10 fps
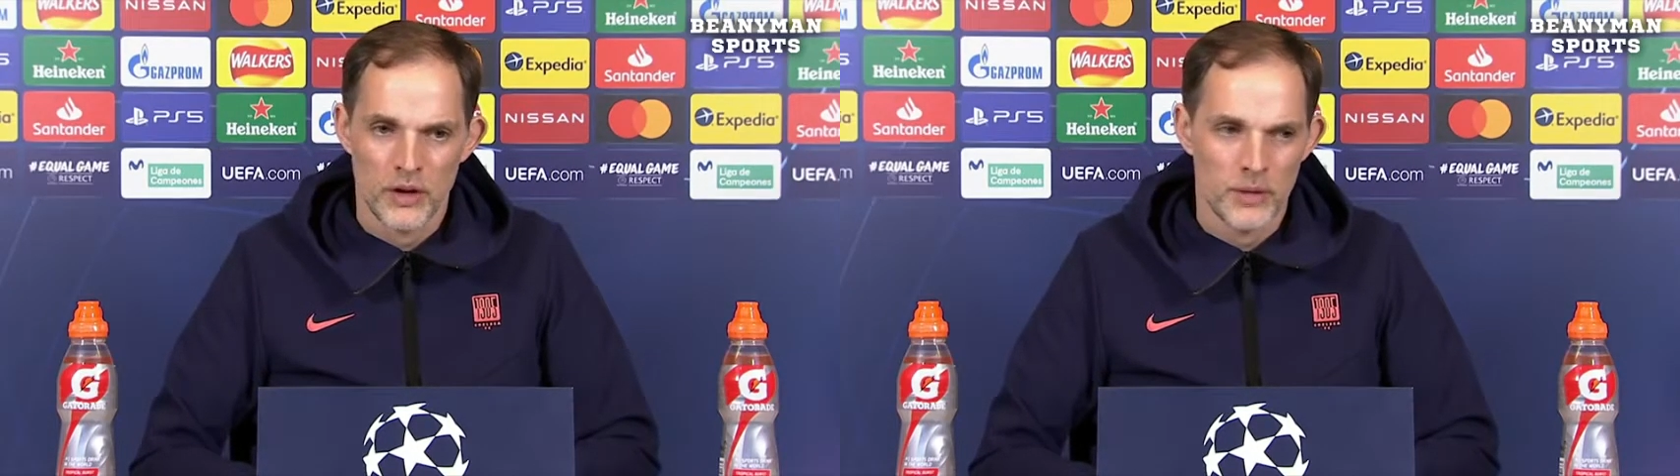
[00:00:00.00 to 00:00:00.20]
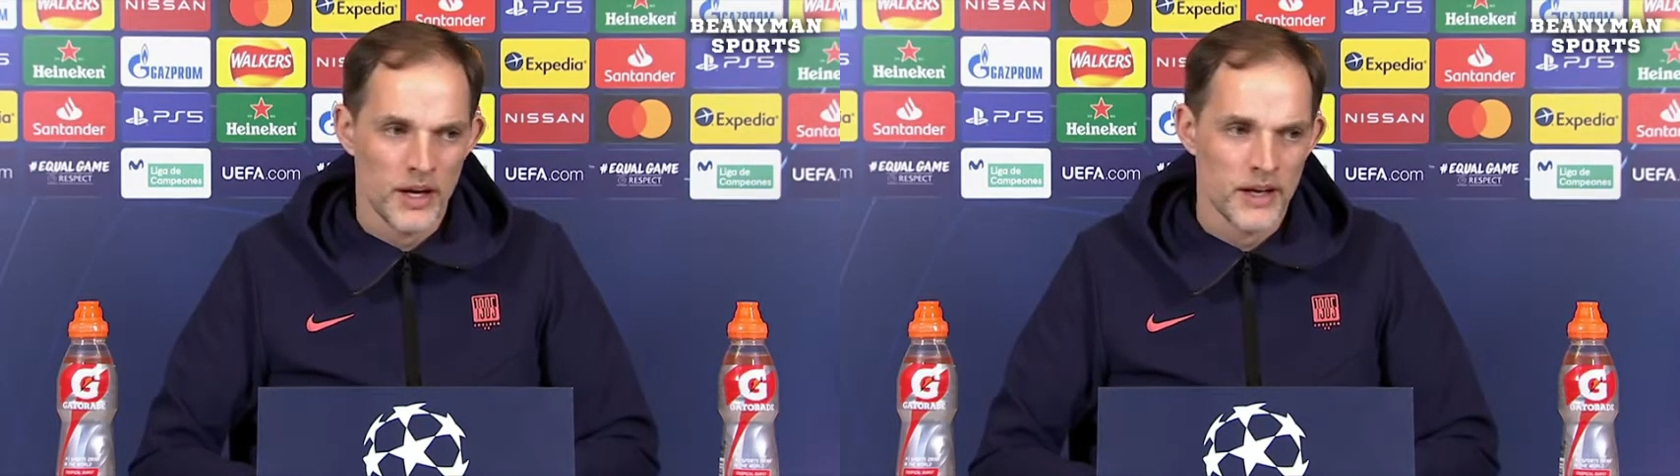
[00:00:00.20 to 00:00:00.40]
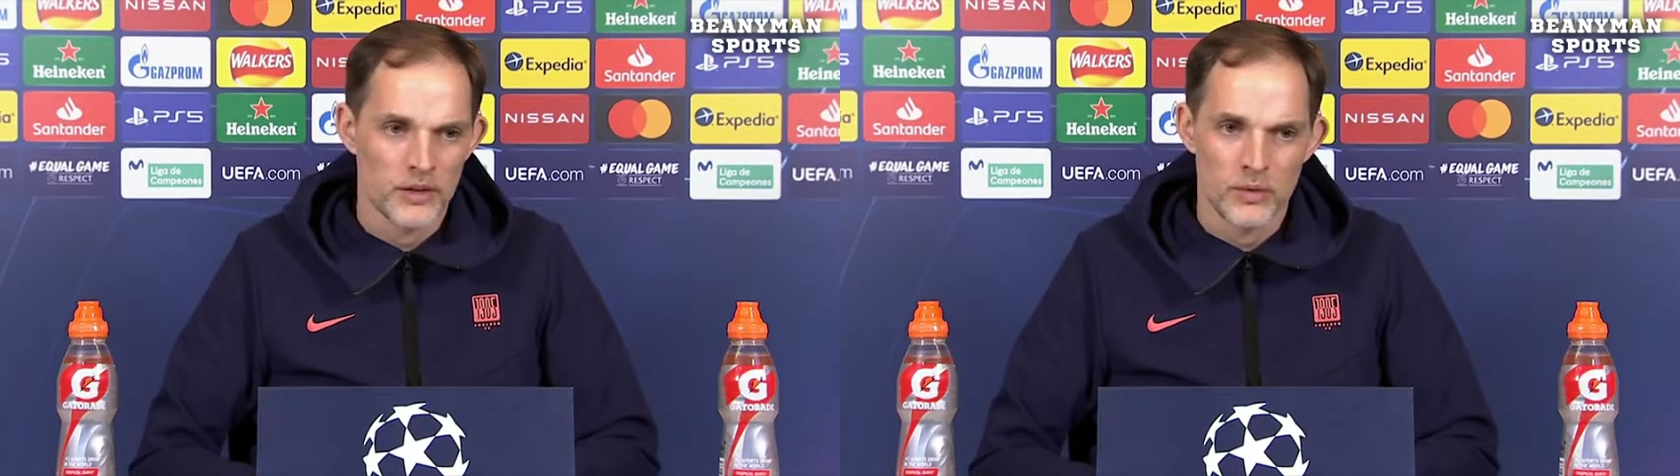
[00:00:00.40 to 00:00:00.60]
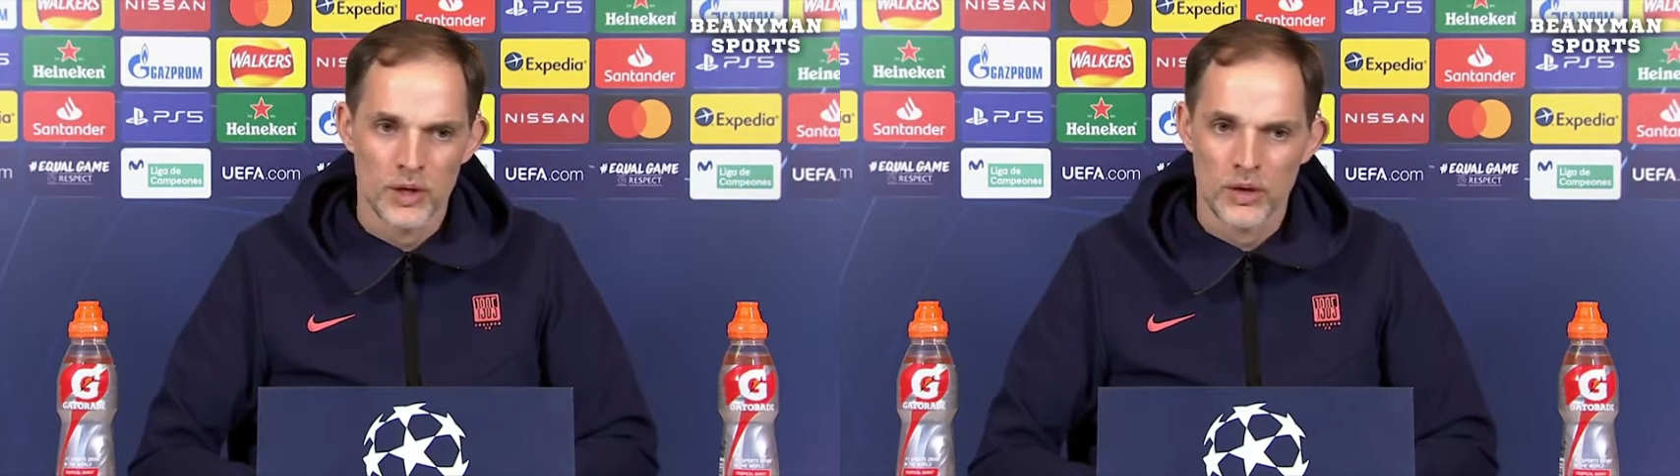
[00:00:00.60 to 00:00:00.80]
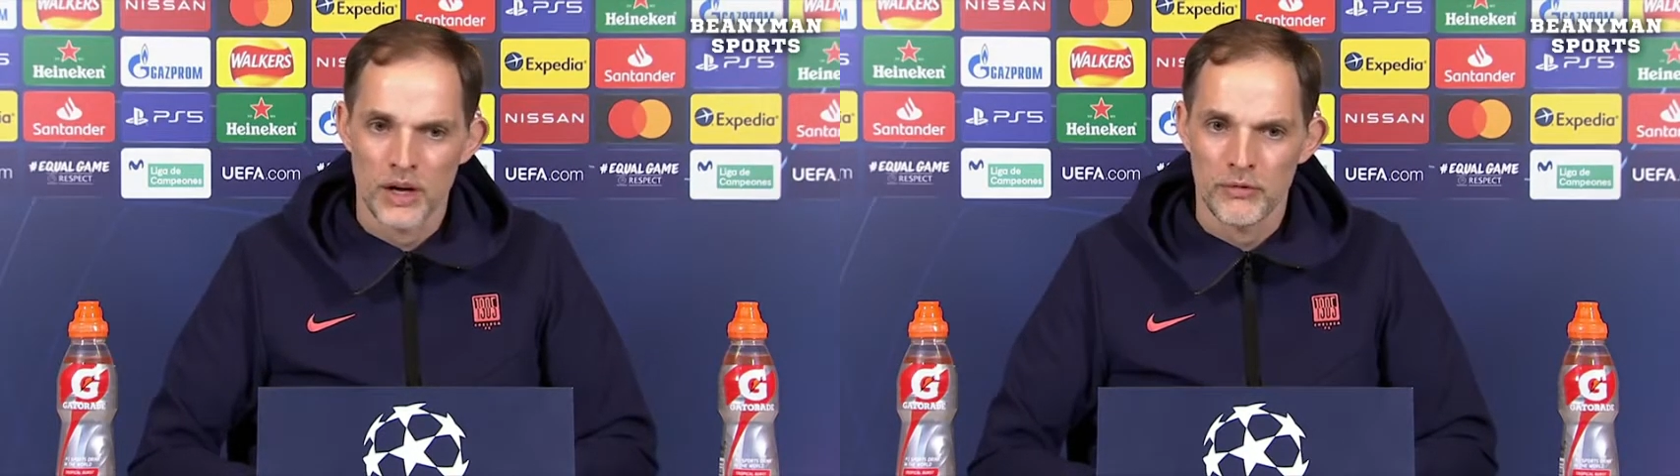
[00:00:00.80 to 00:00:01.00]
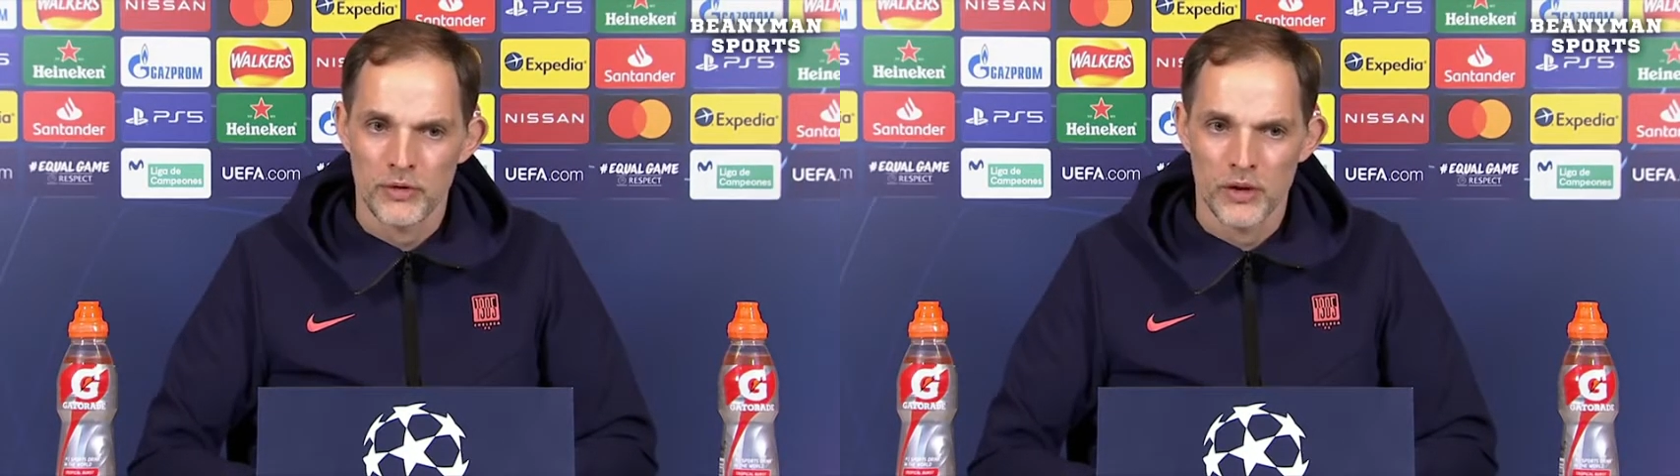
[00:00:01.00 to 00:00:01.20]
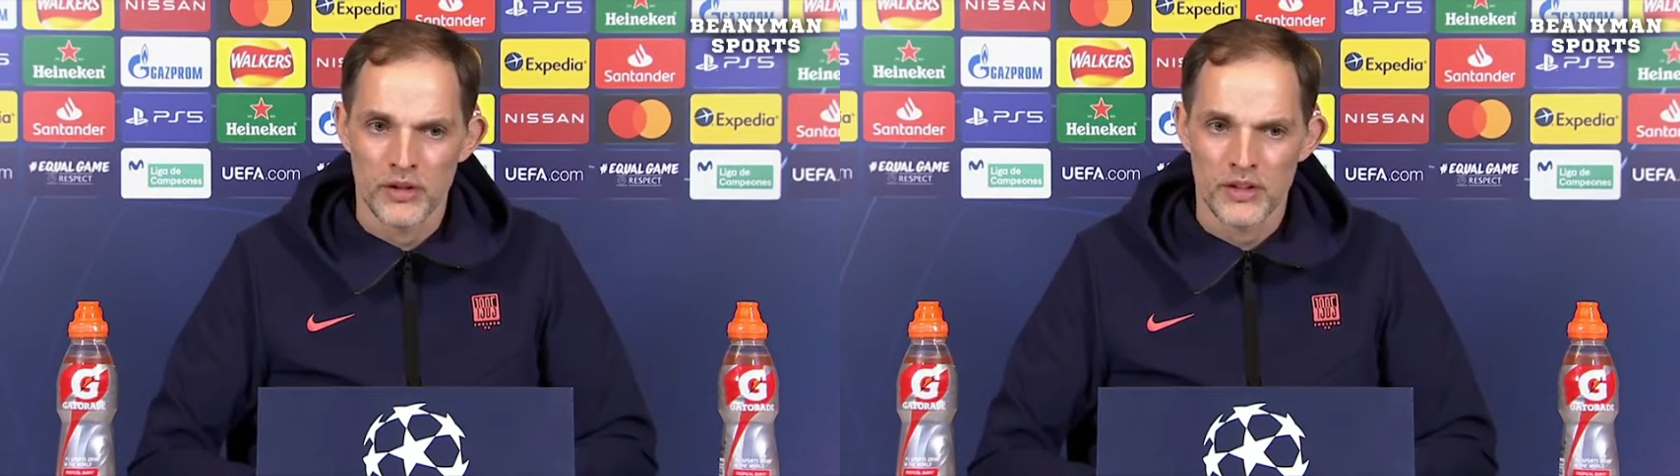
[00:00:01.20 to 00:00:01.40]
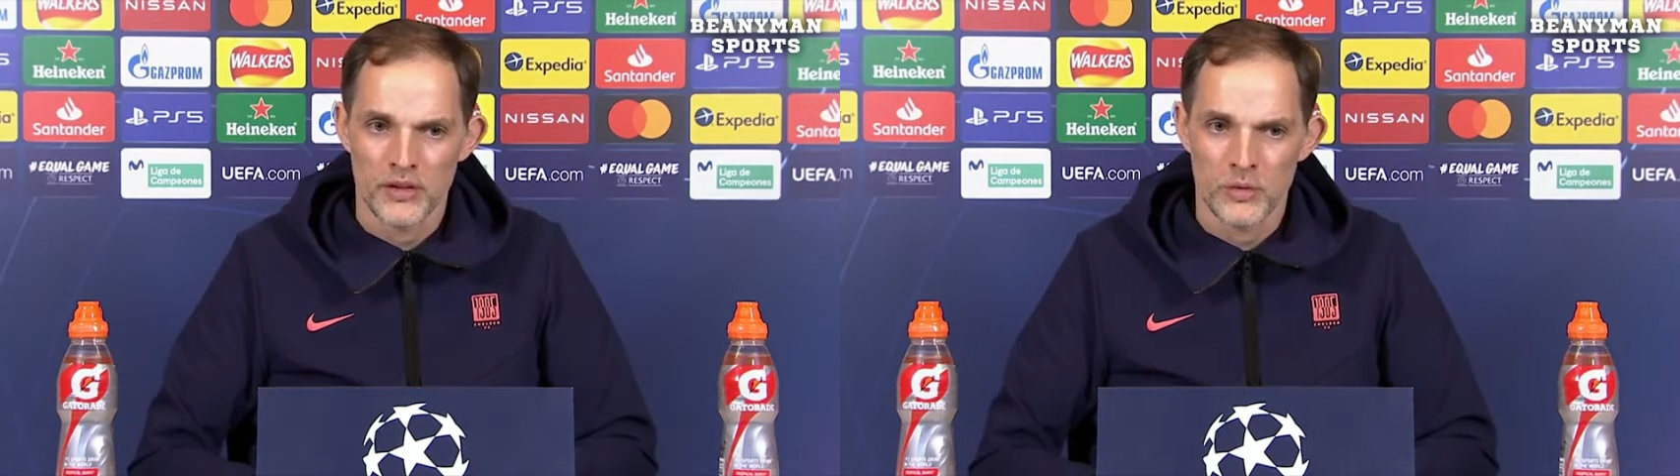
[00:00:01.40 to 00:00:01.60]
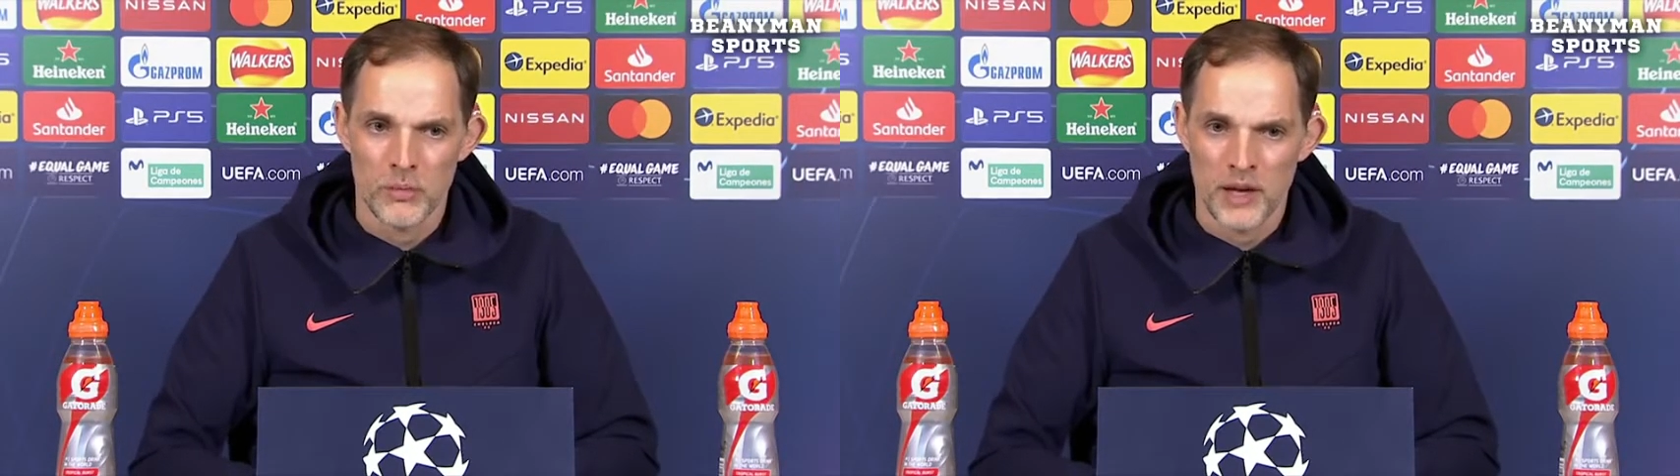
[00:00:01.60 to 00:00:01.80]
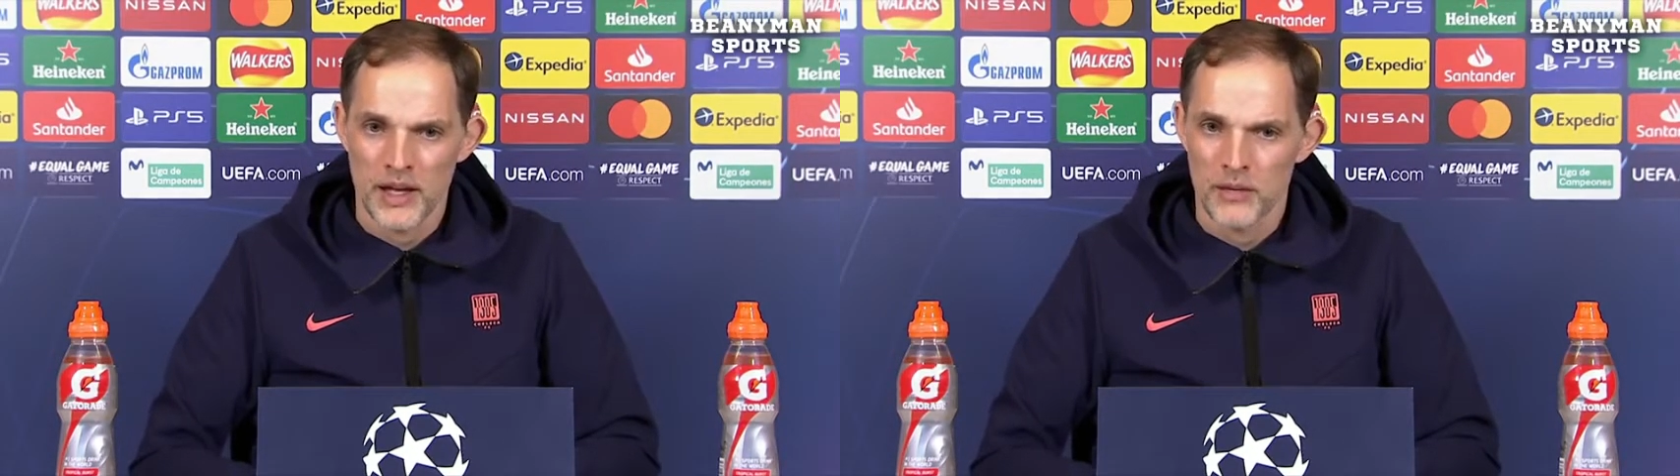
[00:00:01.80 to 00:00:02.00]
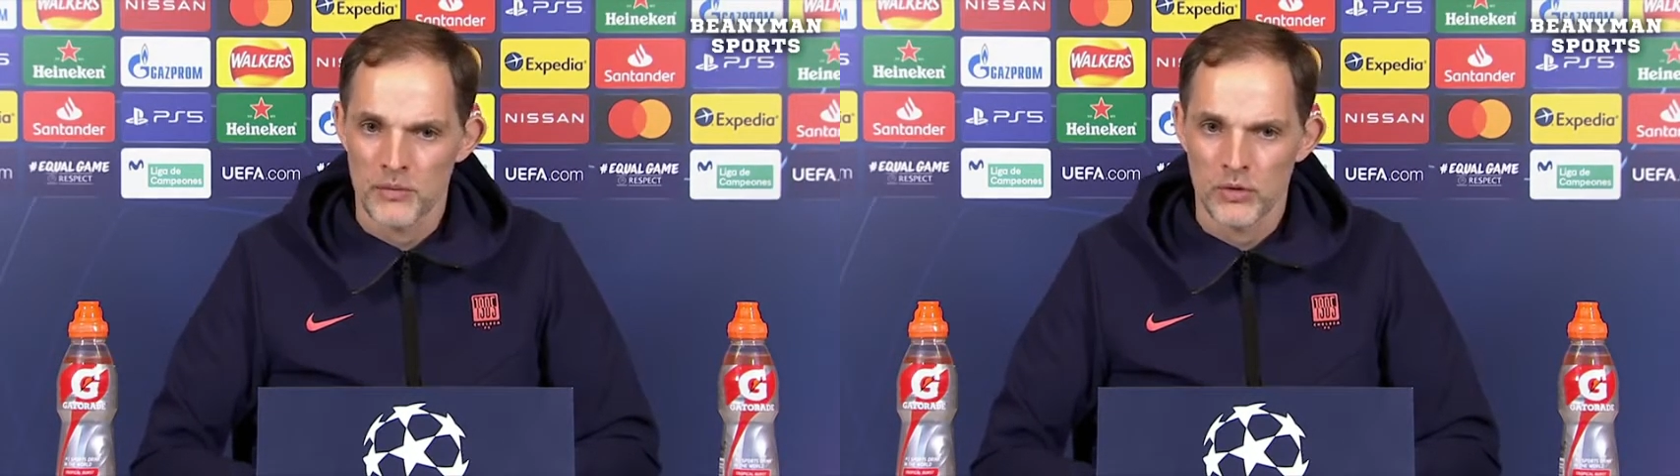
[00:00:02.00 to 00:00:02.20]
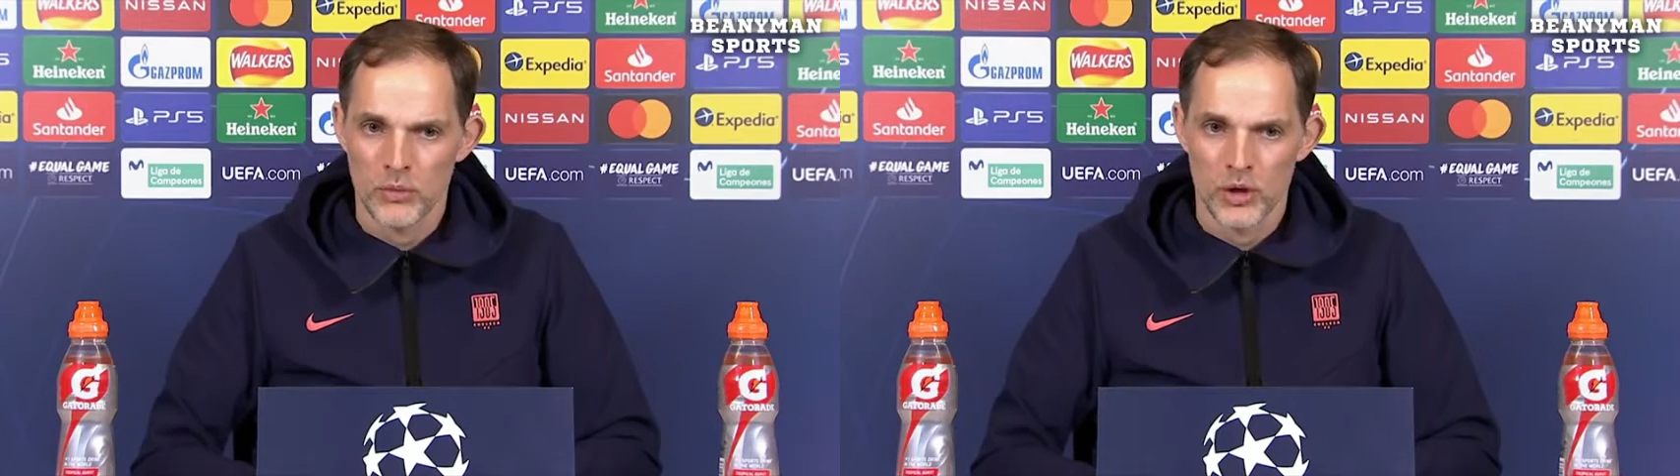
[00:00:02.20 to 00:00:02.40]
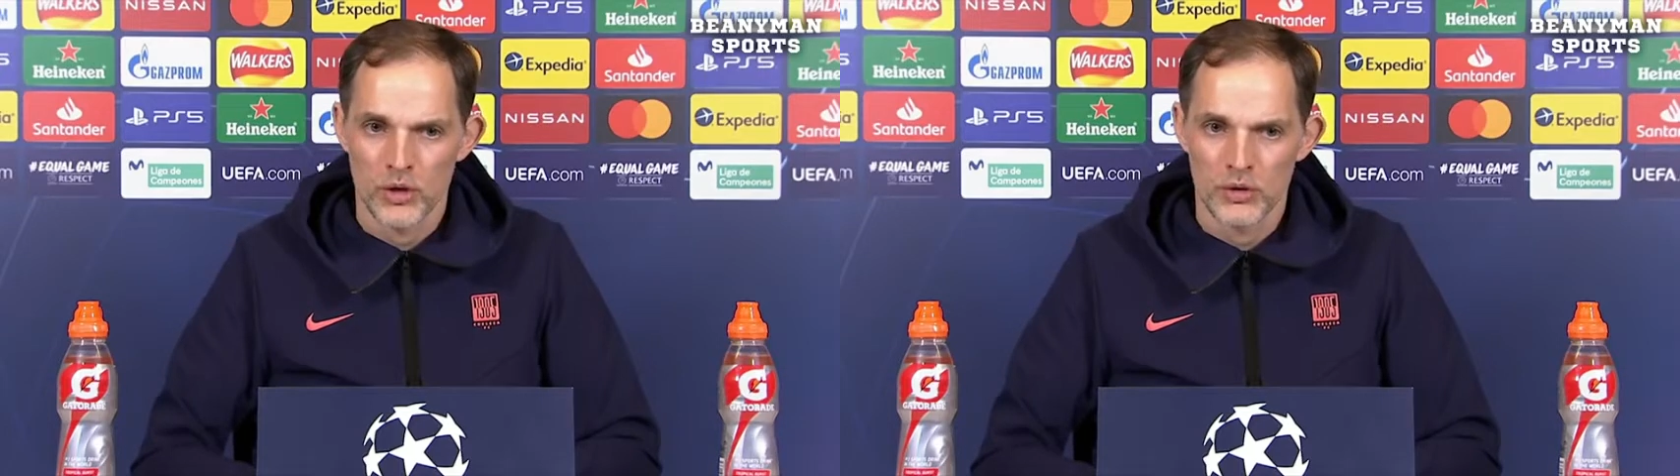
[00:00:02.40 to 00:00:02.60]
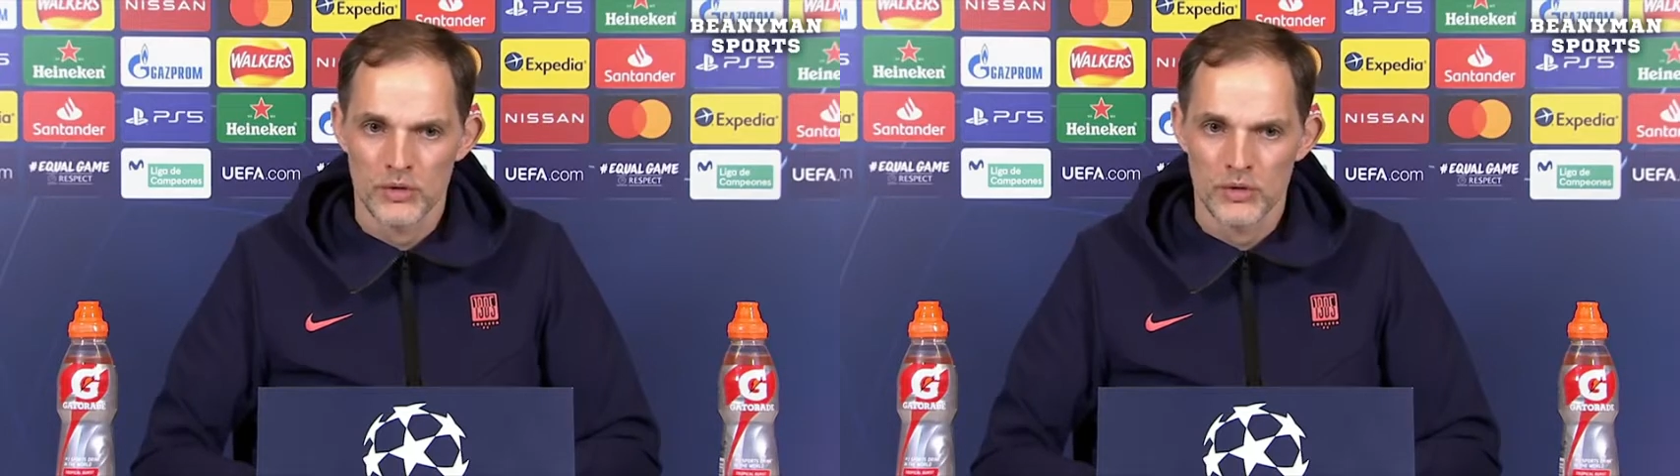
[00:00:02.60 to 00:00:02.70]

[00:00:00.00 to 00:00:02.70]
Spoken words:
And it's massively disappointing because